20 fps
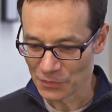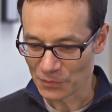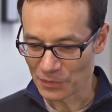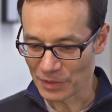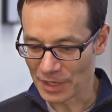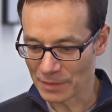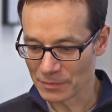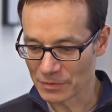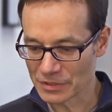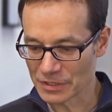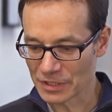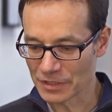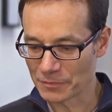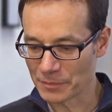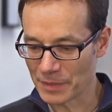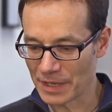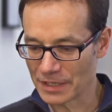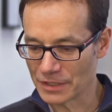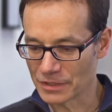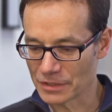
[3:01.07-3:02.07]
we're able to give
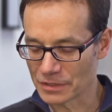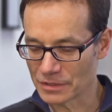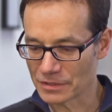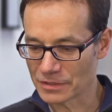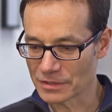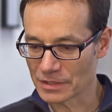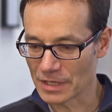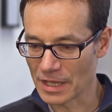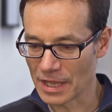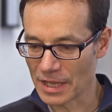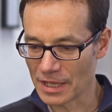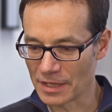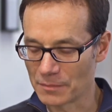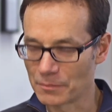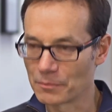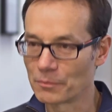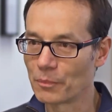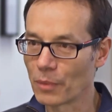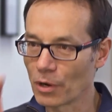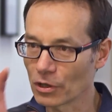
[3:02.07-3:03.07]
patients a
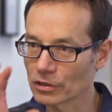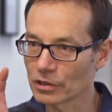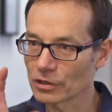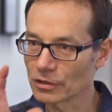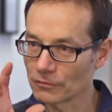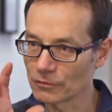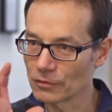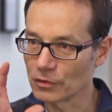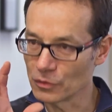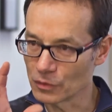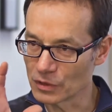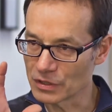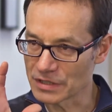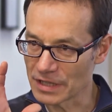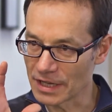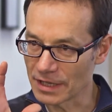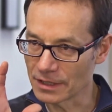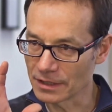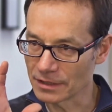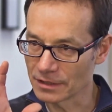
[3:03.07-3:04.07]
bottle of
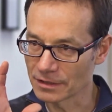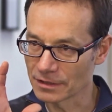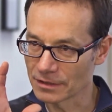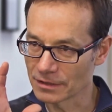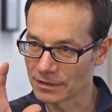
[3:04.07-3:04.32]
Lucozade,